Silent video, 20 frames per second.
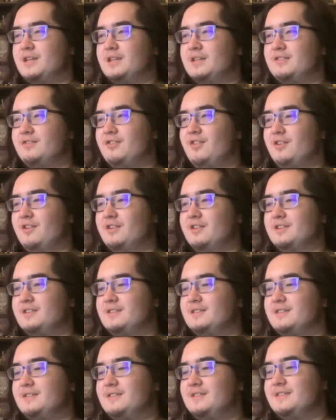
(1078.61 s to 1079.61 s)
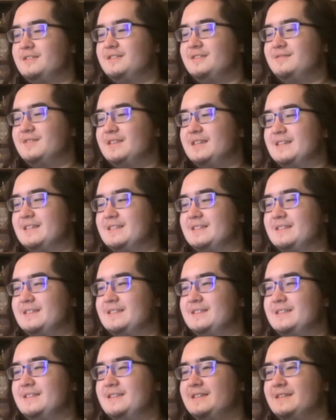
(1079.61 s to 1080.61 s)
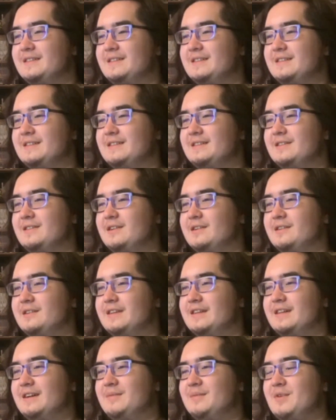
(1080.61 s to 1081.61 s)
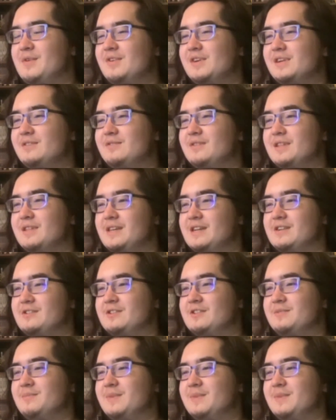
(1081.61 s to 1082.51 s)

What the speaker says: stars, because I'm already really interested